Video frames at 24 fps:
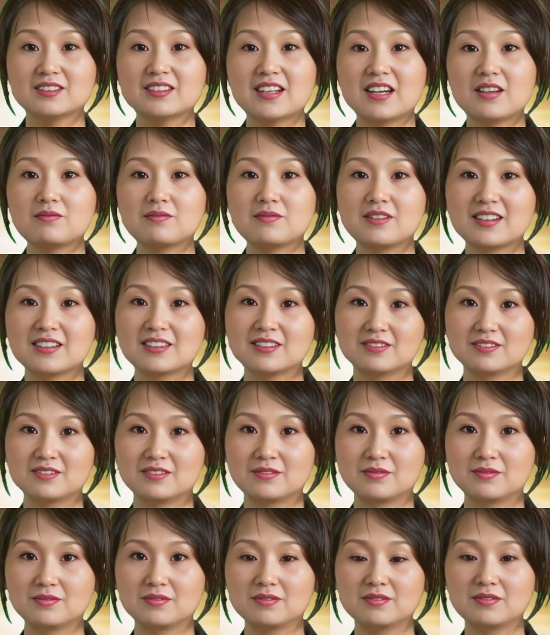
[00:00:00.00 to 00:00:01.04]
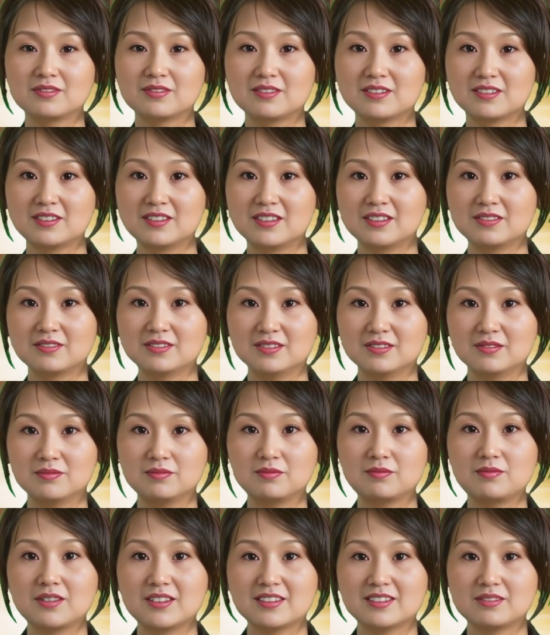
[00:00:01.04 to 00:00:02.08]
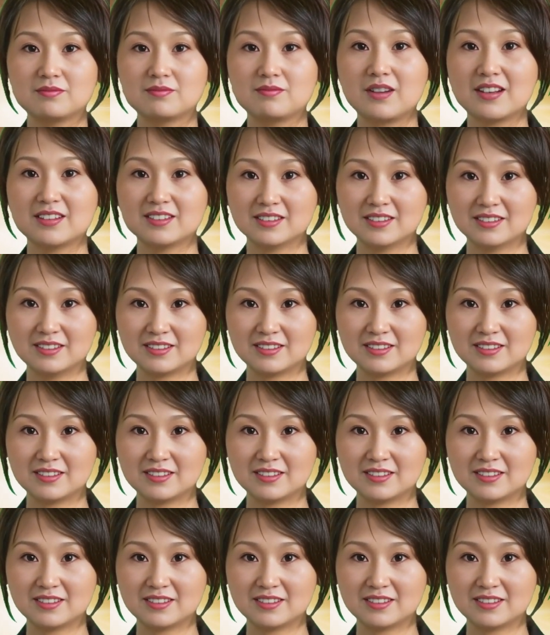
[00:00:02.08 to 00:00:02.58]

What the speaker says: with his friend, a man surnamed Wu.